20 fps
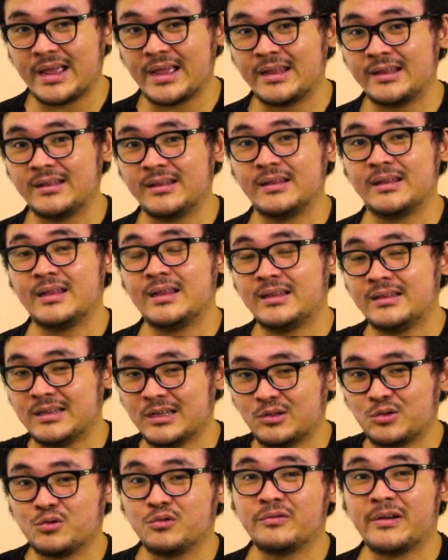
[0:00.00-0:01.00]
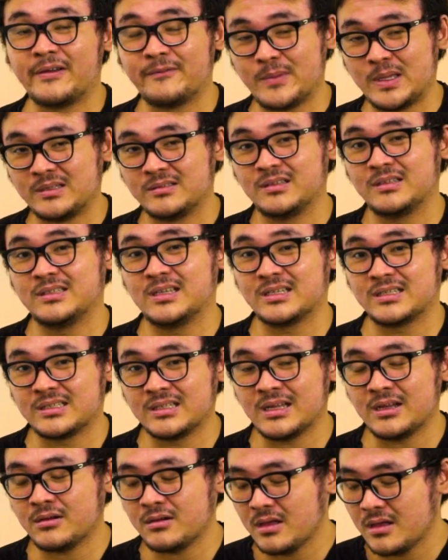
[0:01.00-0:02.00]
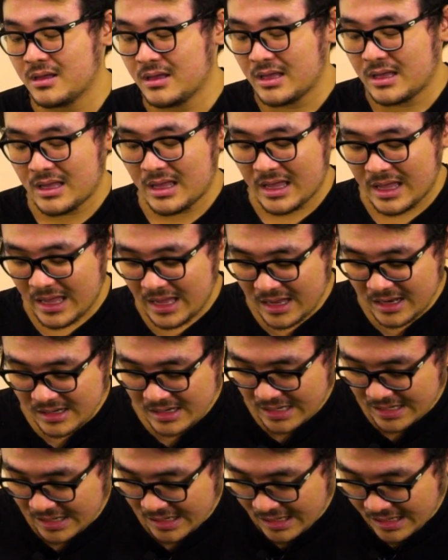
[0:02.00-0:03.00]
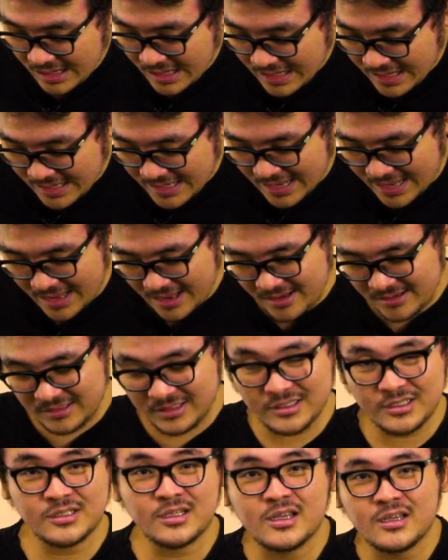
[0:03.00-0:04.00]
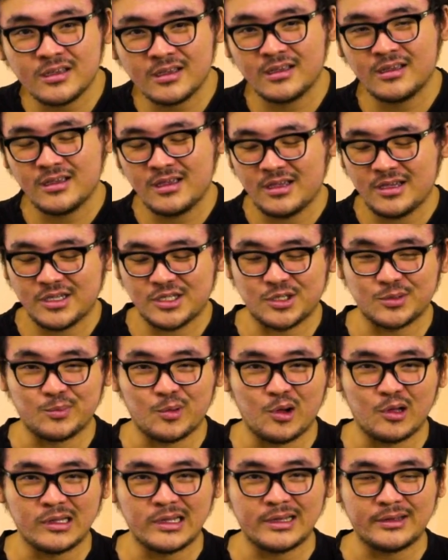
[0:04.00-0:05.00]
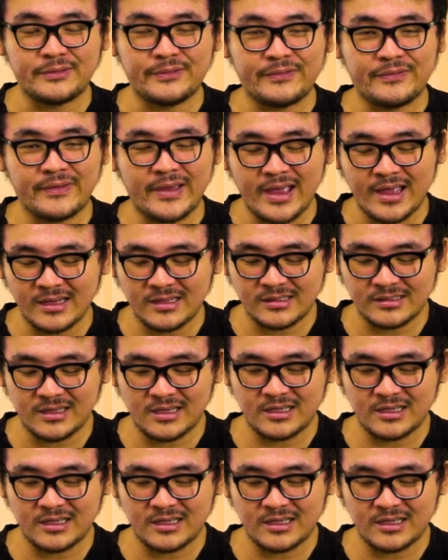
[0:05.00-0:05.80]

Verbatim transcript: than the two I've mentioned just now. And it has smaller fans